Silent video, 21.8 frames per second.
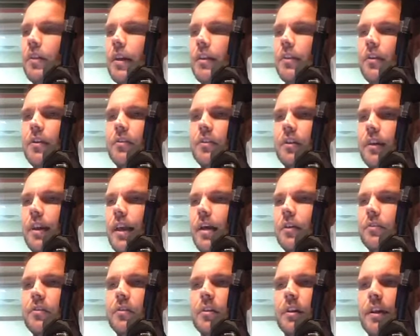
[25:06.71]
like there's a
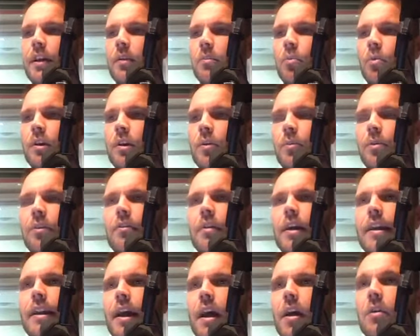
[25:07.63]
counselee I'm working with
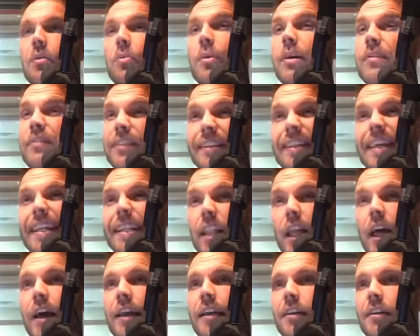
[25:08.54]
right now. We have a
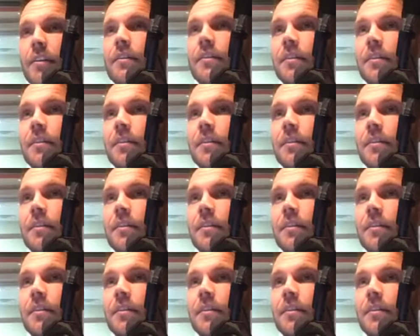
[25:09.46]
deadline.